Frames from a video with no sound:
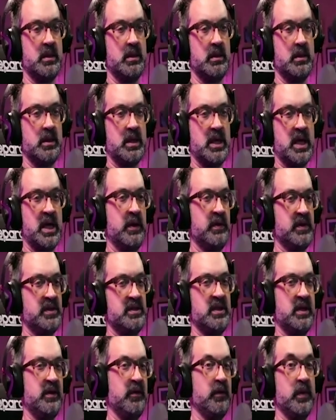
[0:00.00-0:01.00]
I always
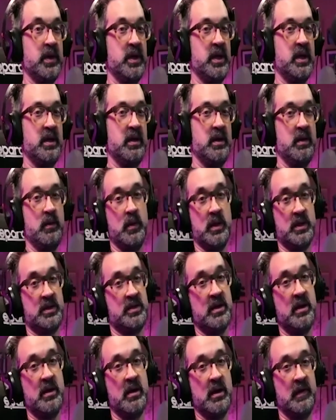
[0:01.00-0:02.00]
tell everyone that works in
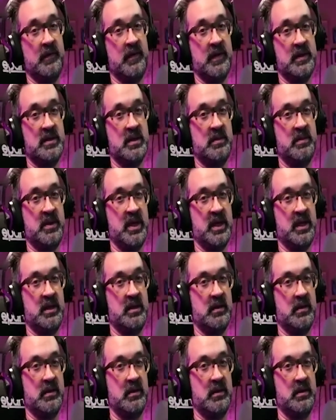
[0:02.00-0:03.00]
our office, I'm like,
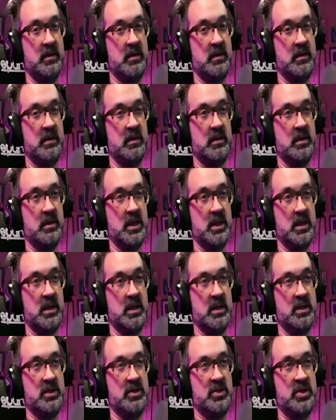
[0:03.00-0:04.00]

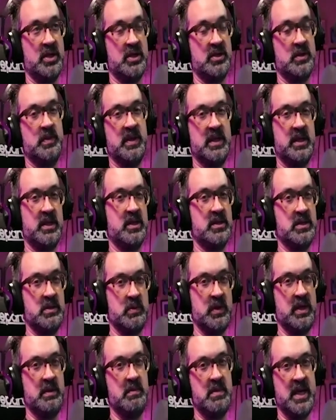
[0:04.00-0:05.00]
just because
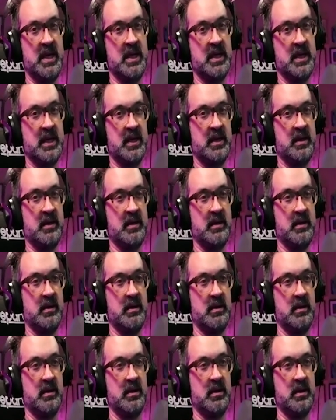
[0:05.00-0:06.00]
we make it
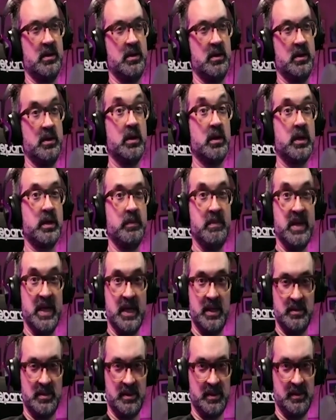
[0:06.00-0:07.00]
look
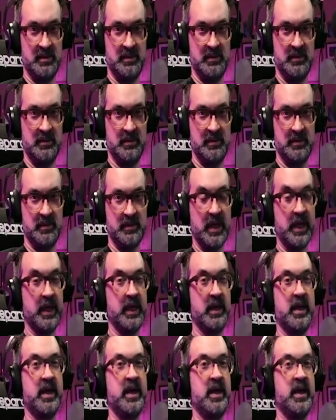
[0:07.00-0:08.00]
amazing, right?
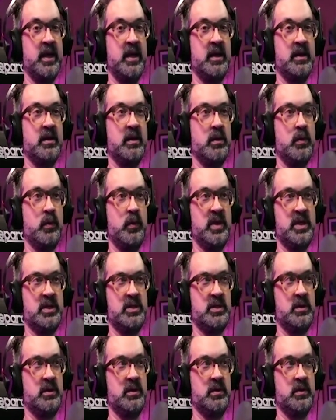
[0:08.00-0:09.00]
And we
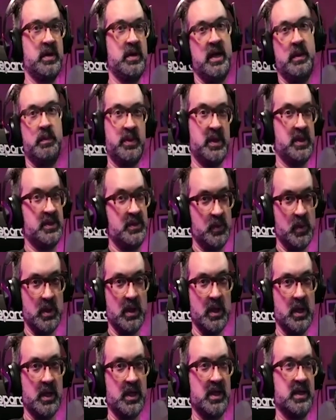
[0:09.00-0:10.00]
do A plus
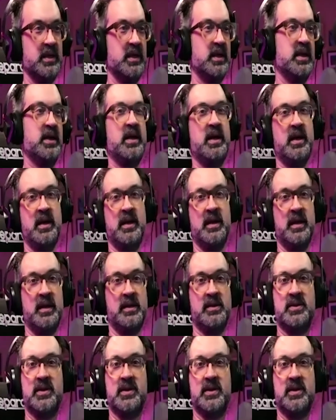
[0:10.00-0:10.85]
work and